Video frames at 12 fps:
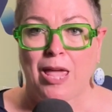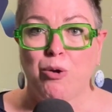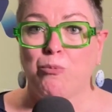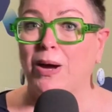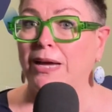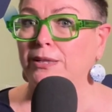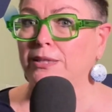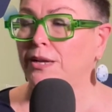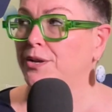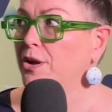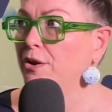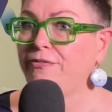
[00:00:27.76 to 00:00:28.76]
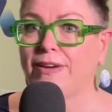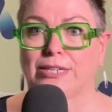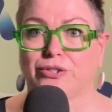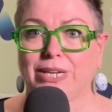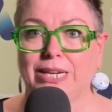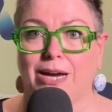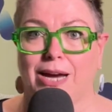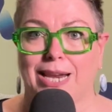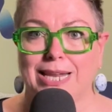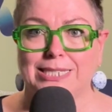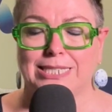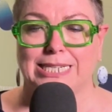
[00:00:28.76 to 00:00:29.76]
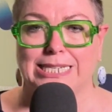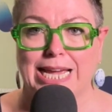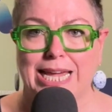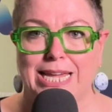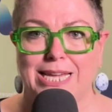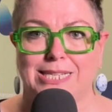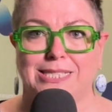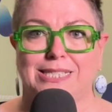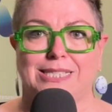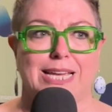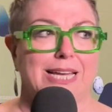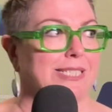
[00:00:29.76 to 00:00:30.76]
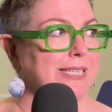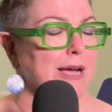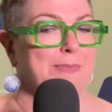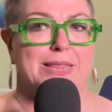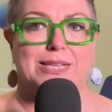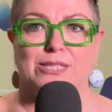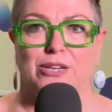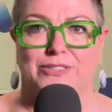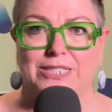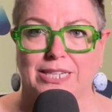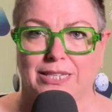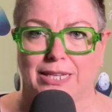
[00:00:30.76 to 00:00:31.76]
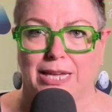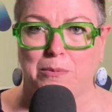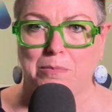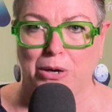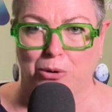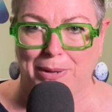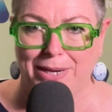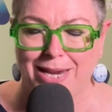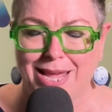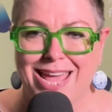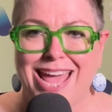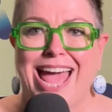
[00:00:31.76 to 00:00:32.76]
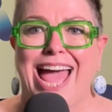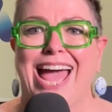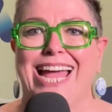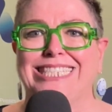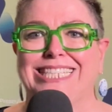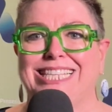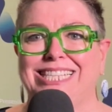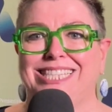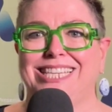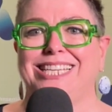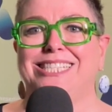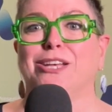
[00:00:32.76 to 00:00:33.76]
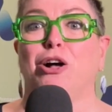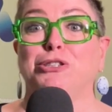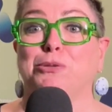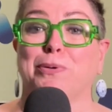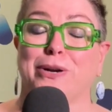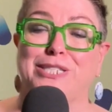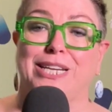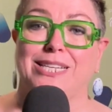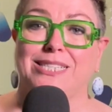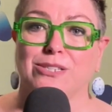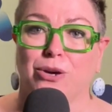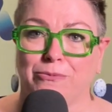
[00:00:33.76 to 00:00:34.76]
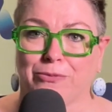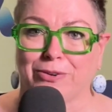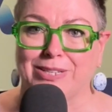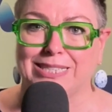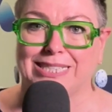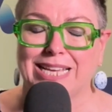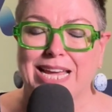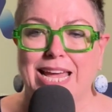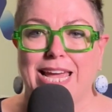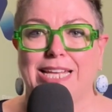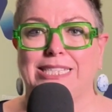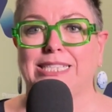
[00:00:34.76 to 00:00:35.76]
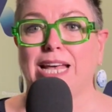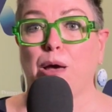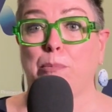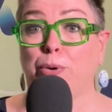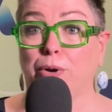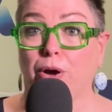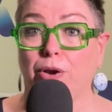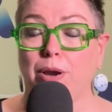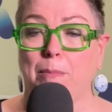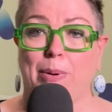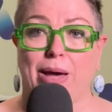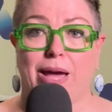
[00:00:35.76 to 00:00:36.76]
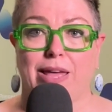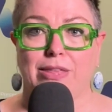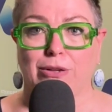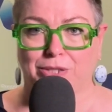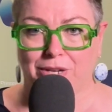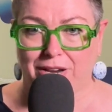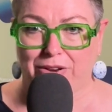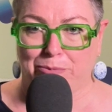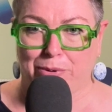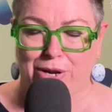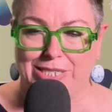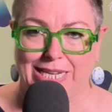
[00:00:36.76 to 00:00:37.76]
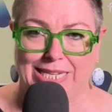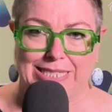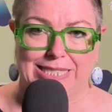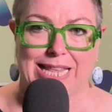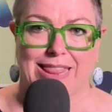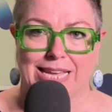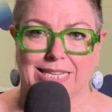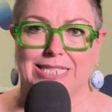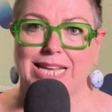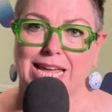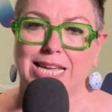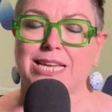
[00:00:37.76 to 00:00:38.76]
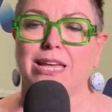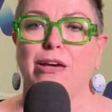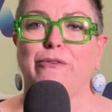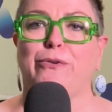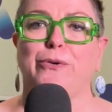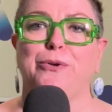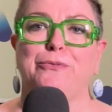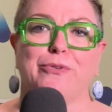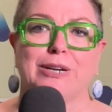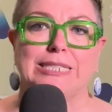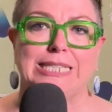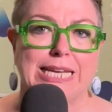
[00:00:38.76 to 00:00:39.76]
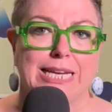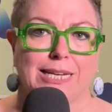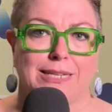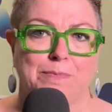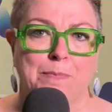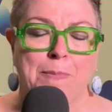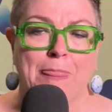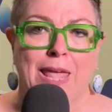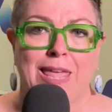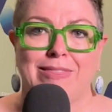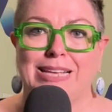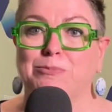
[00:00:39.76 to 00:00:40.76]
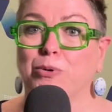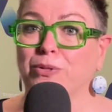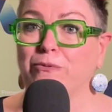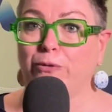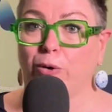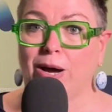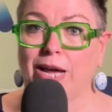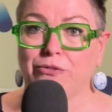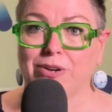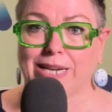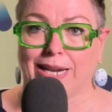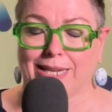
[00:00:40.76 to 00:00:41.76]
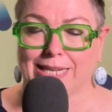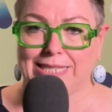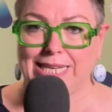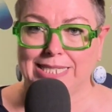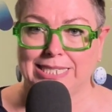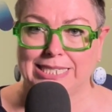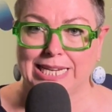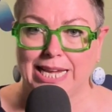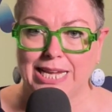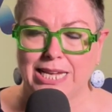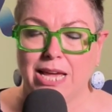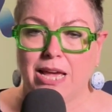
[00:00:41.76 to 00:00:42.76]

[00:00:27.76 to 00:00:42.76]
Well, no factory in Ireland today. Instead, I'm in the Sofitel in Melbourne at this year's Alt Proteins Conference. It's put on by the alternative proteins think tank, Food Frontier. There's more than 400 delegates here today,